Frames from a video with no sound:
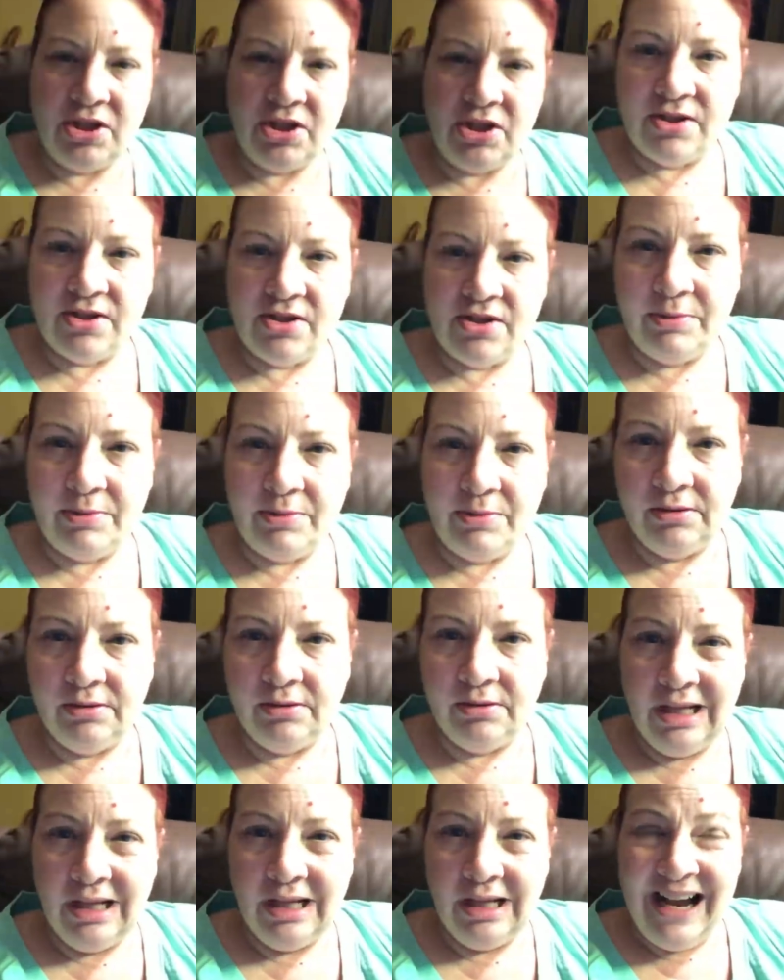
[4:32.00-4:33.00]
you guys are up
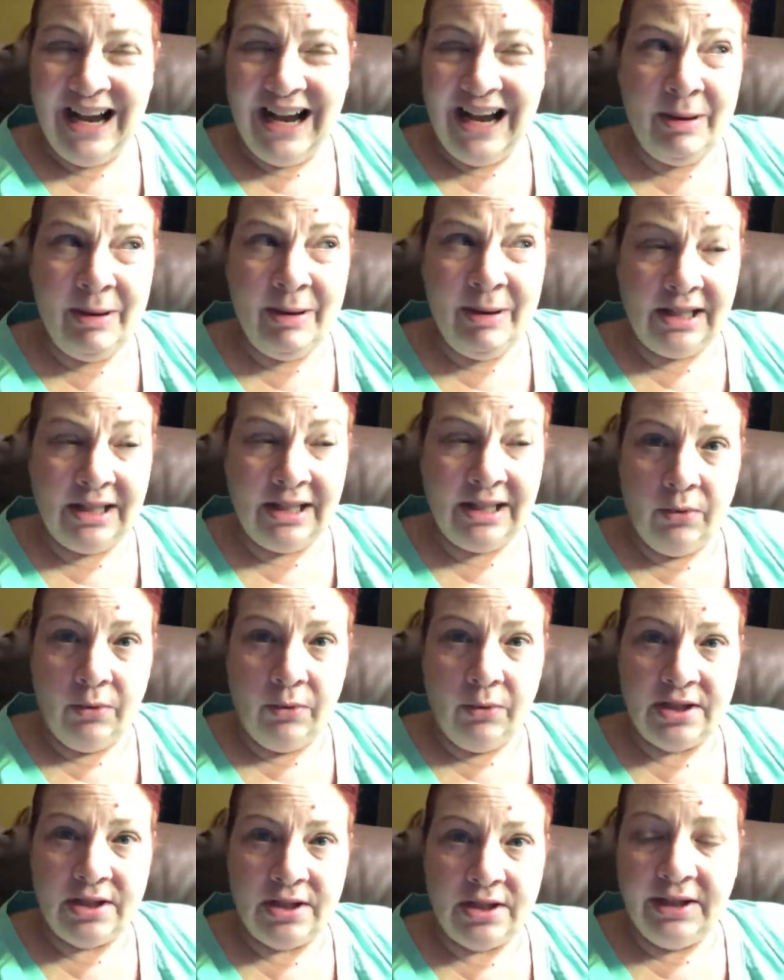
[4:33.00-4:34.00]
to. I basically
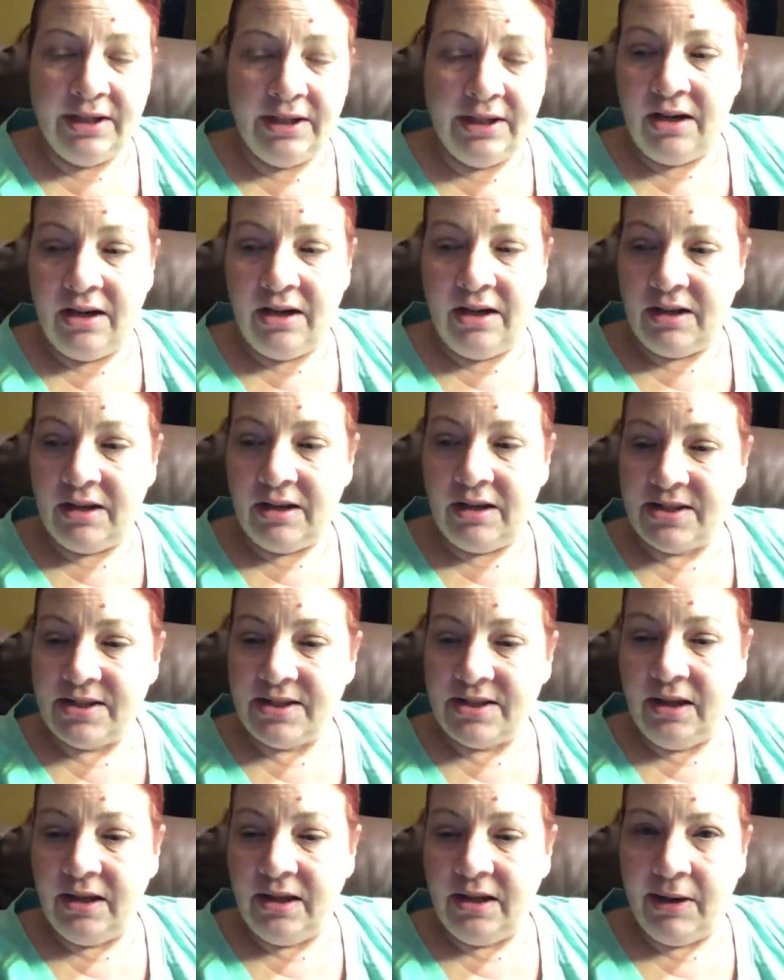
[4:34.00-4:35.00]
worked all day, nothing
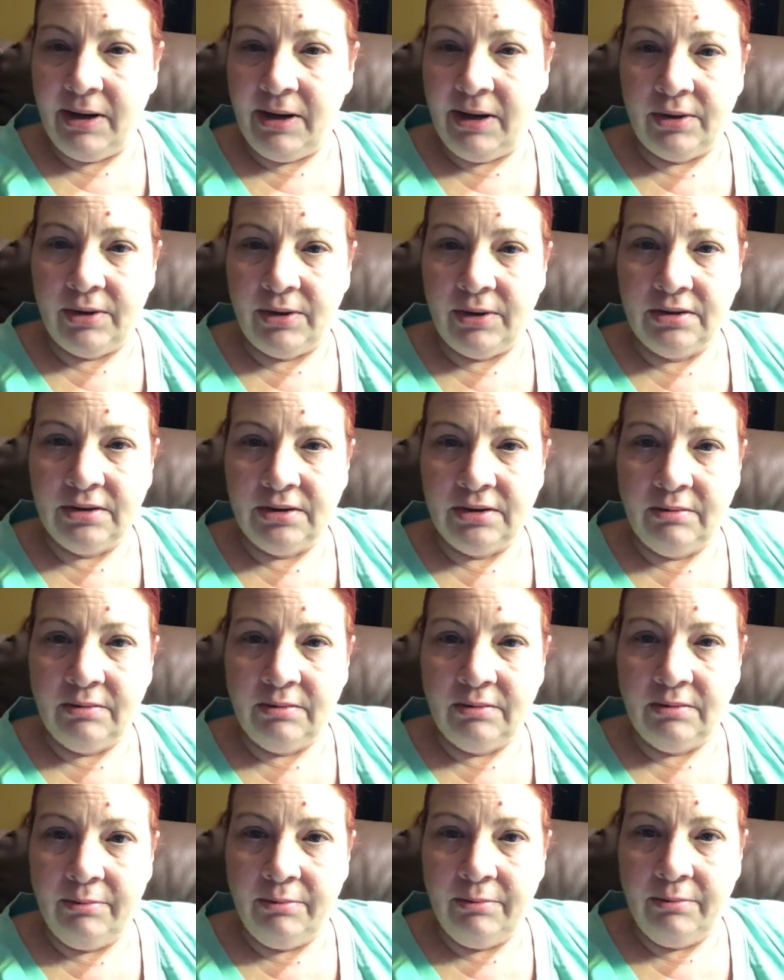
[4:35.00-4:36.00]
exciting in my world.
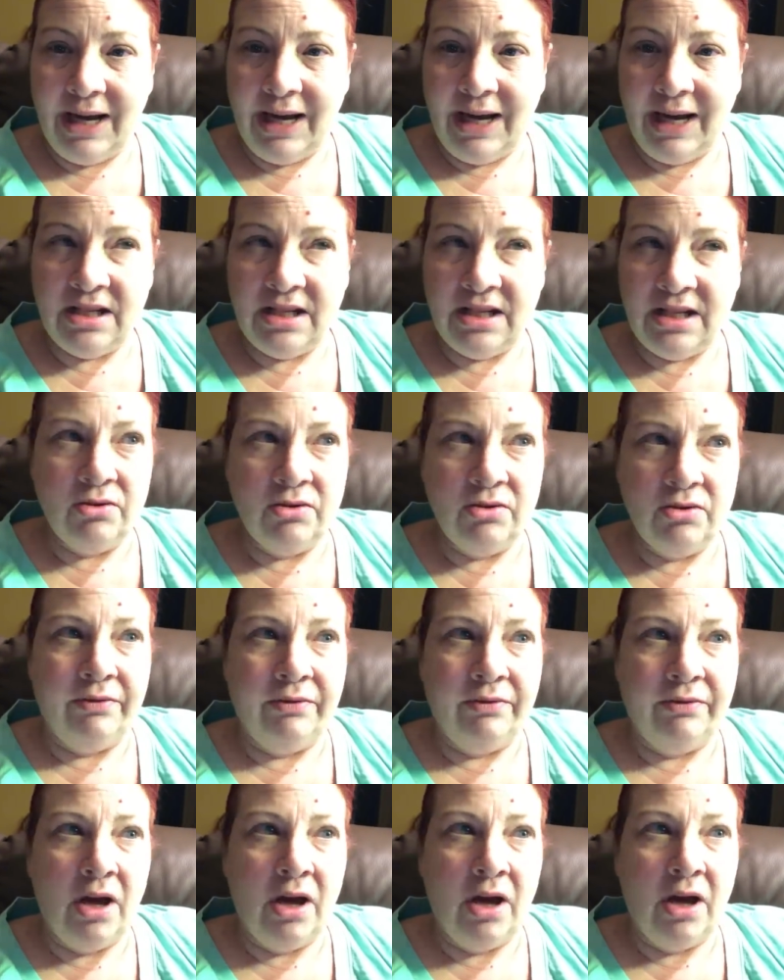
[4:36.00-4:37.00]
I did do a
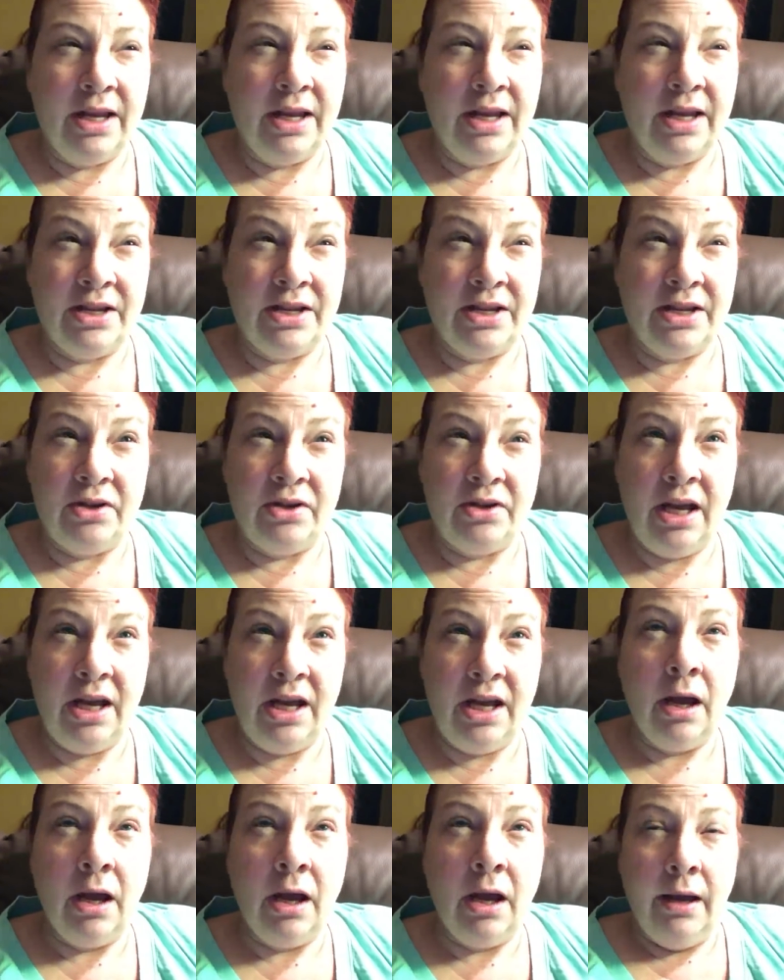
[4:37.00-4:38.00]
vlog
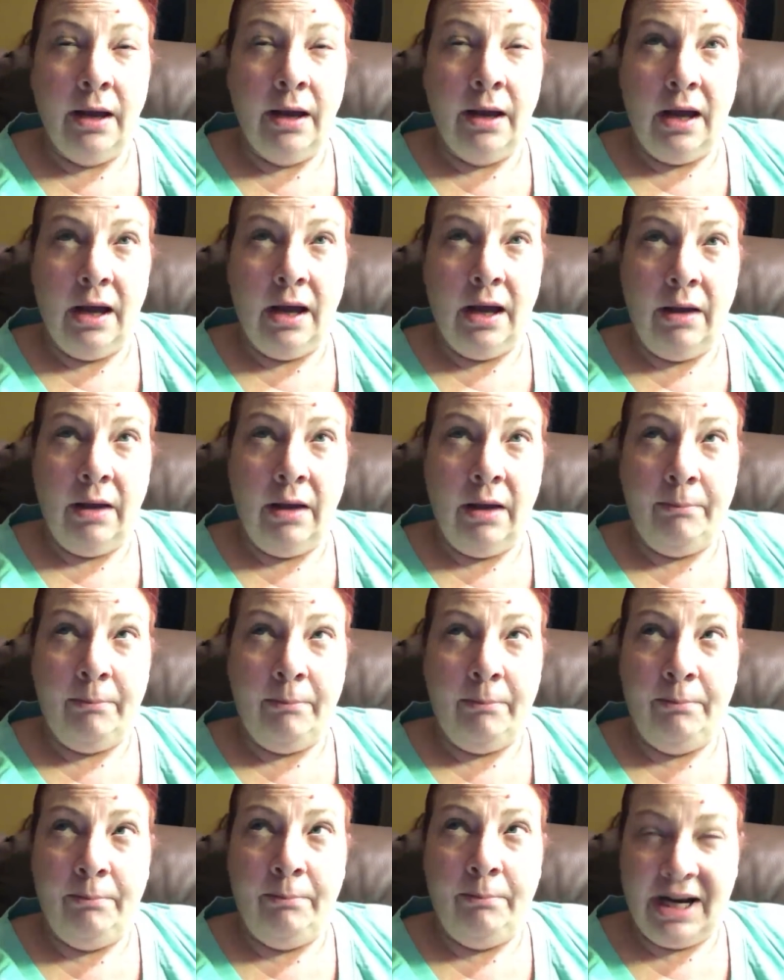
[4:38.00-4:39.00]
yesterday,
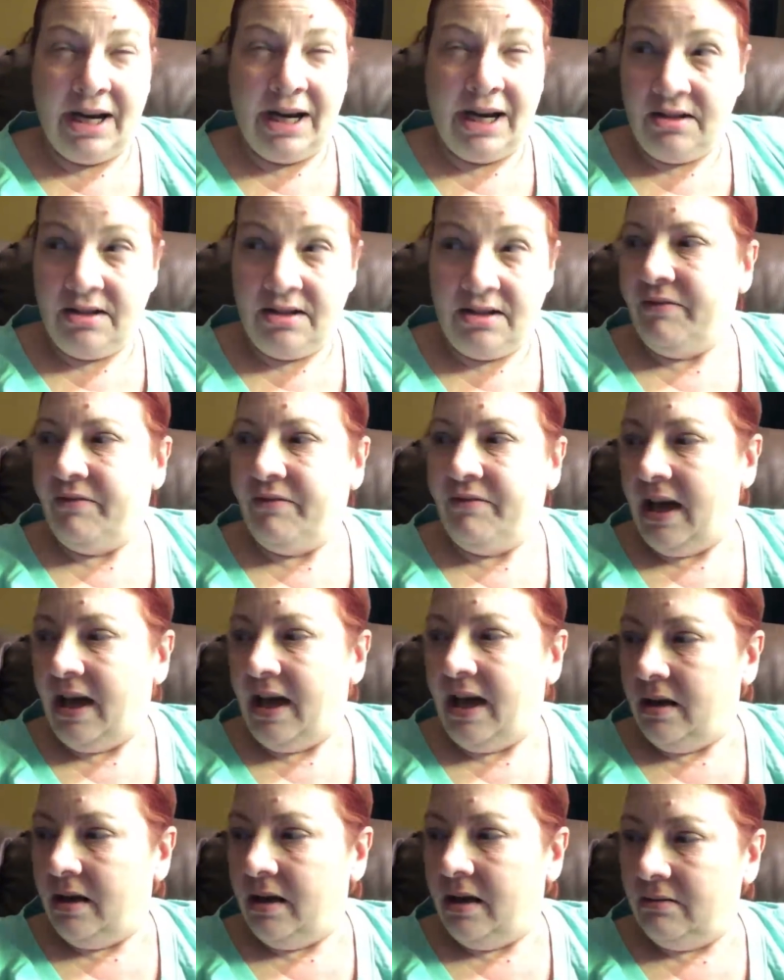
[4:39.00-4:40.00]
but I still have to
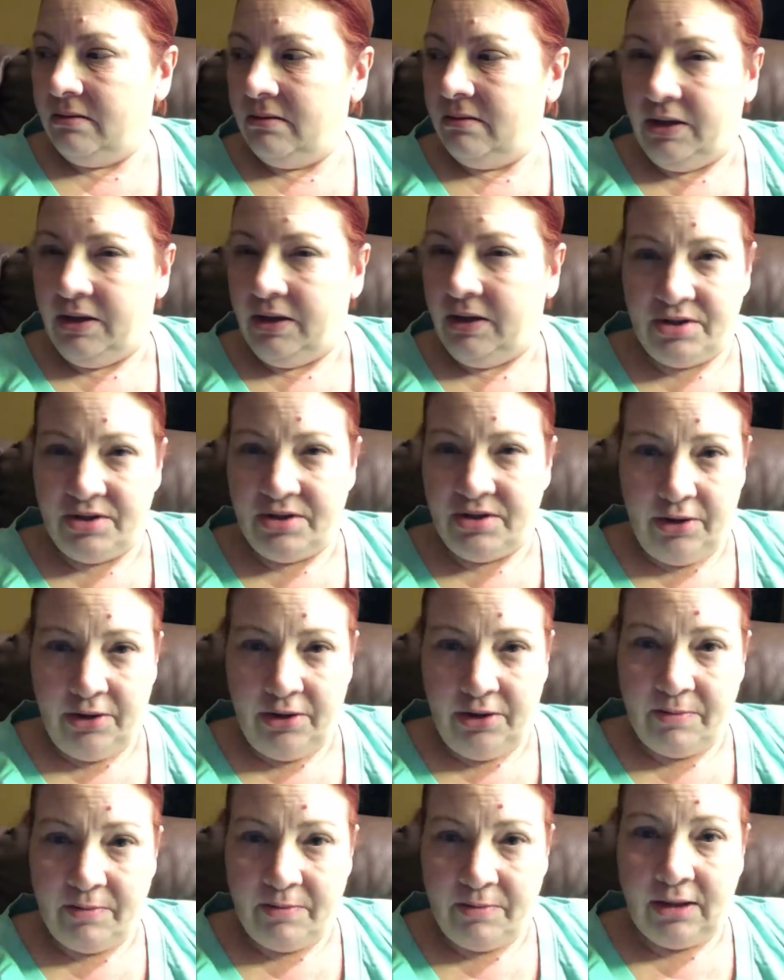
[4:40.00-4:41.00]
edit it either tonight or
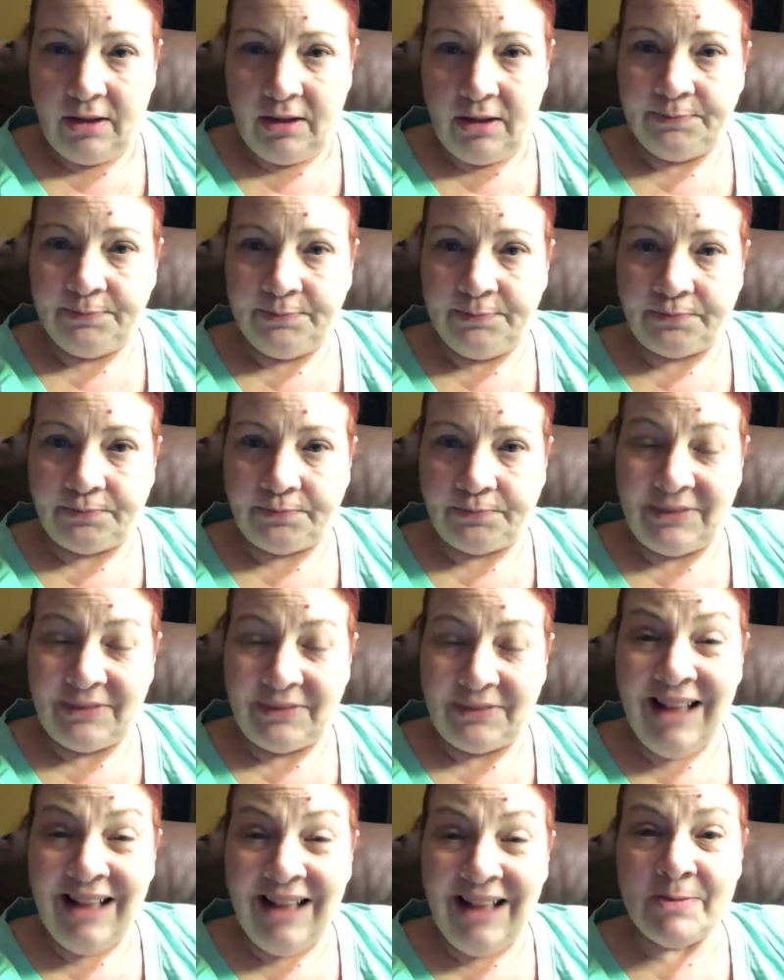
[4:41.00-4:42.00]
tomorrow.
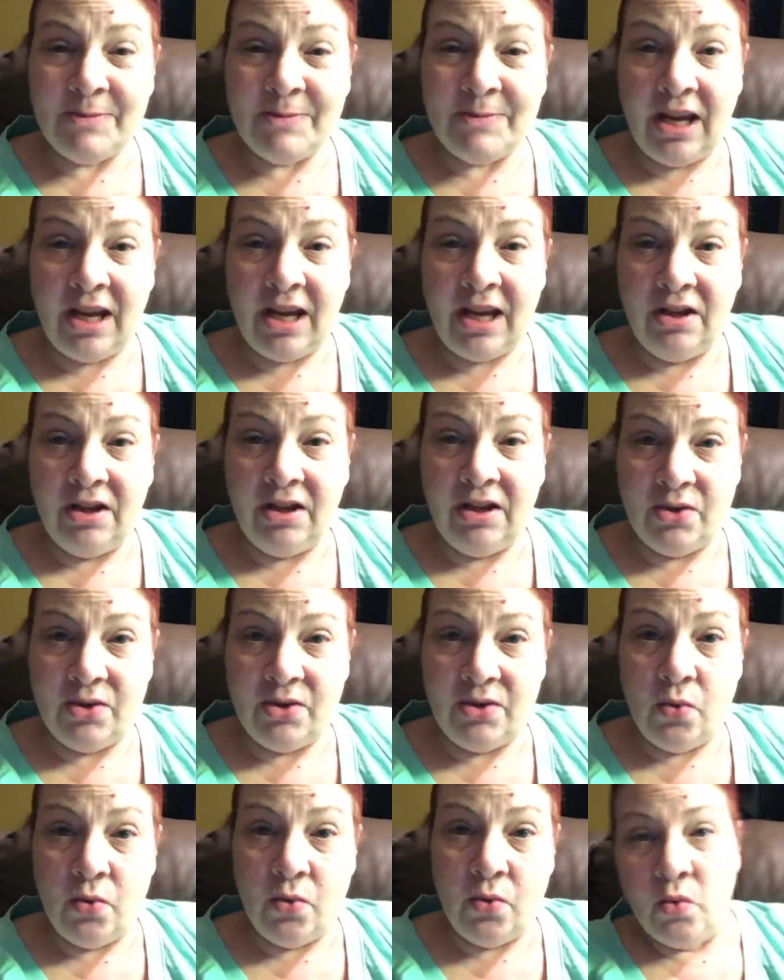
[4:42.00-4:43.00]
Holly's making cookies.
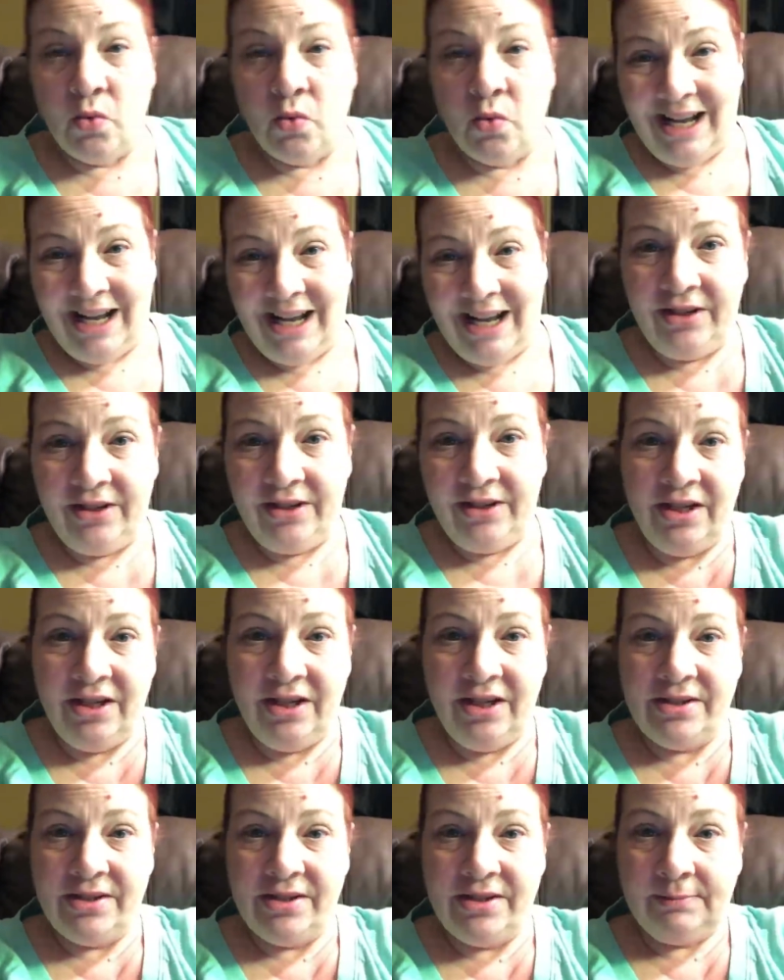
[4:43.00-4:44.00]
Ooh, what kind of
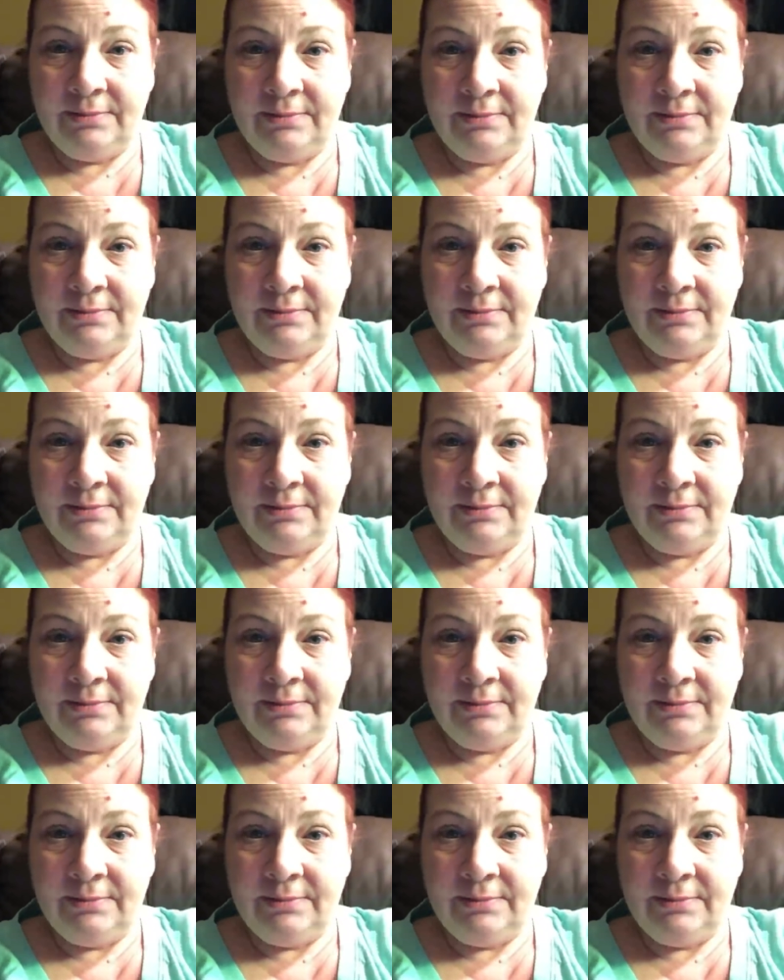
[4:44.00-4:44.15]
cookies?